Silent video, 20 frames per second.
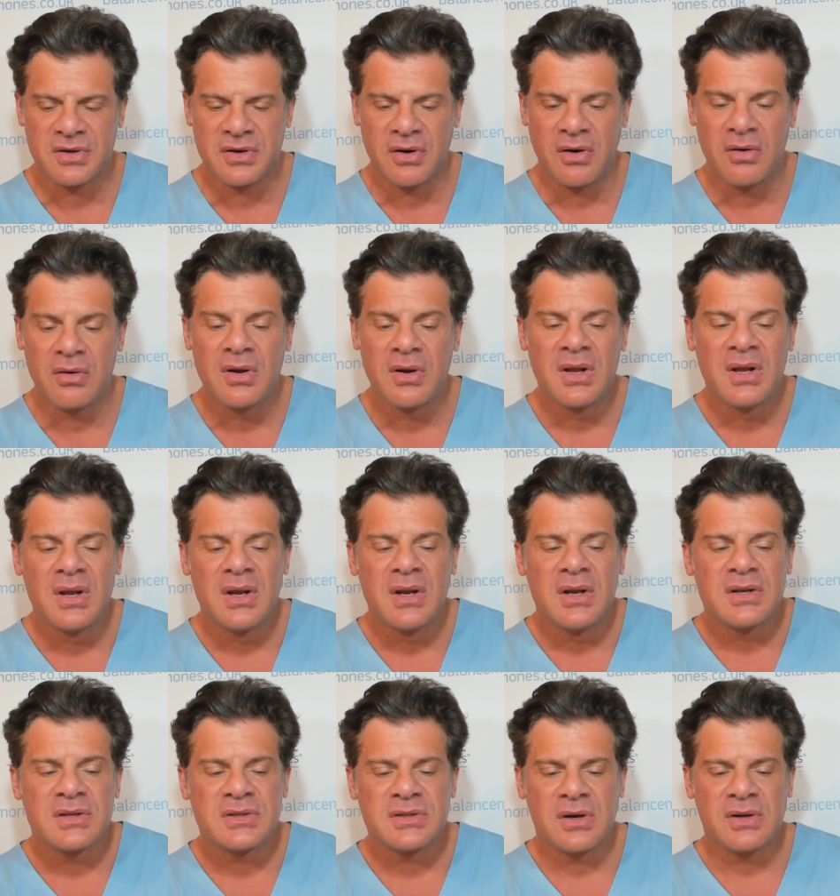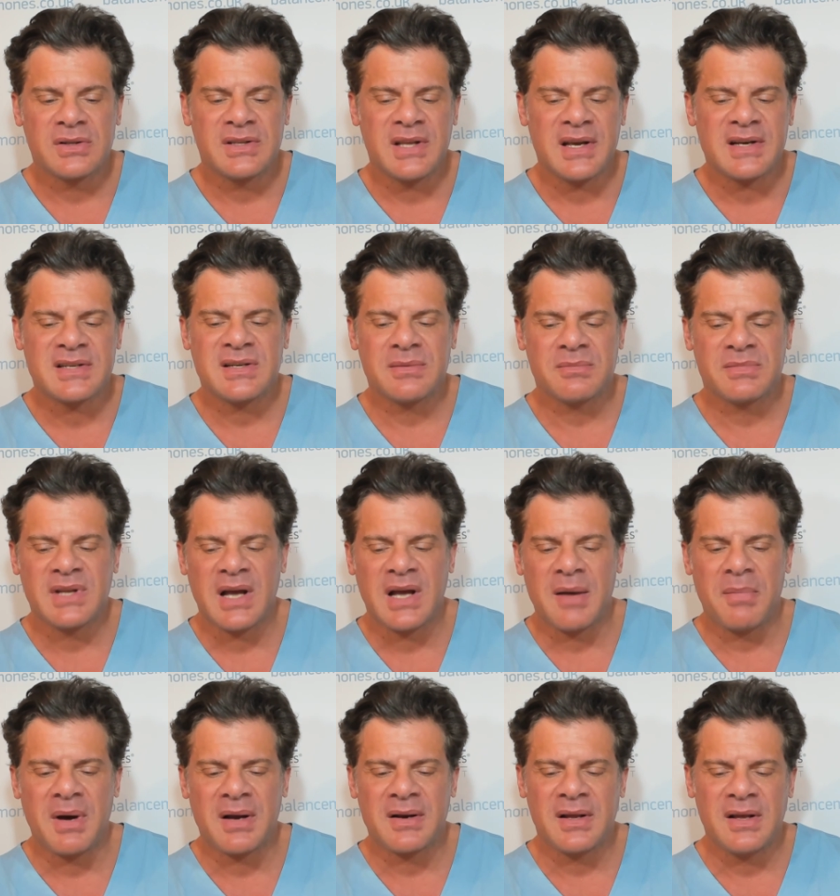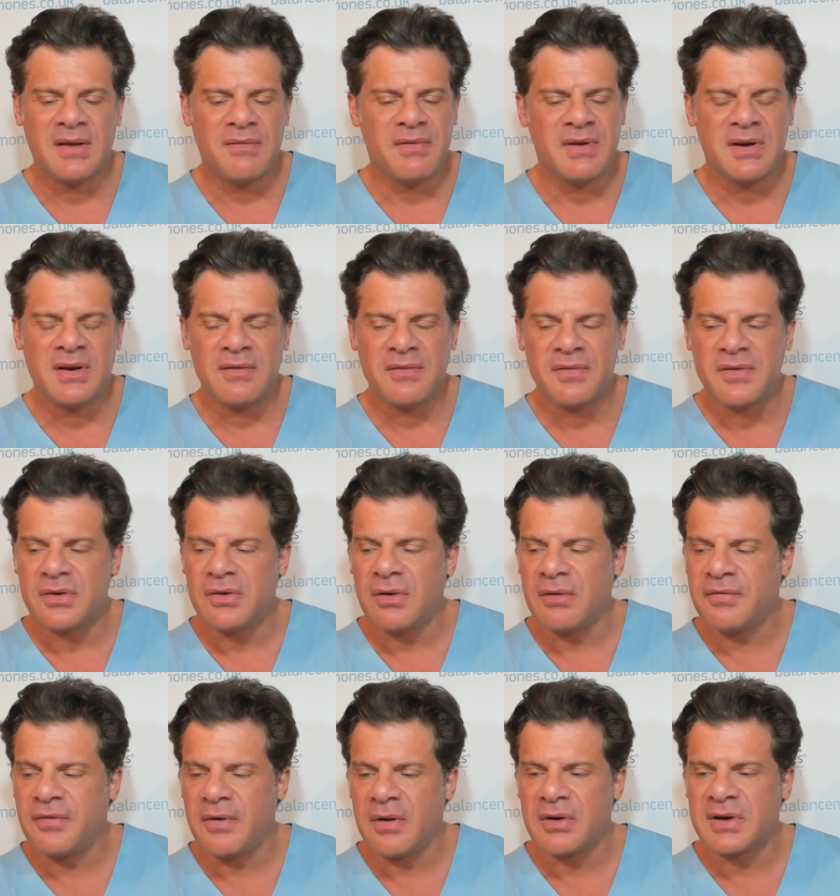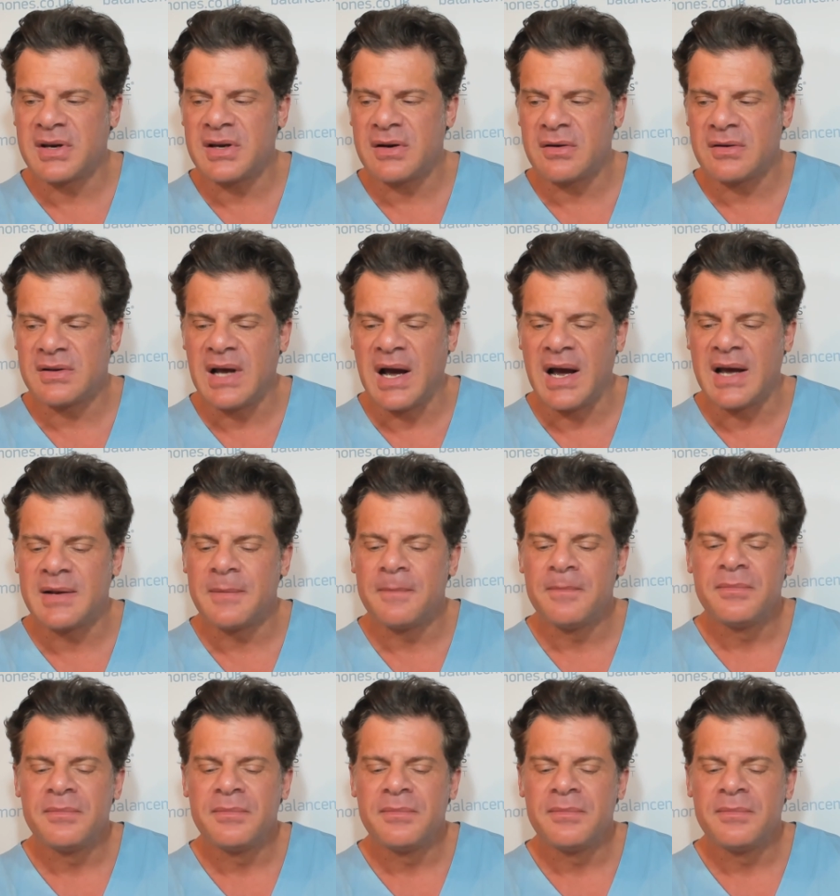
You know, so it takes some time. But even if you don't follow keto diet,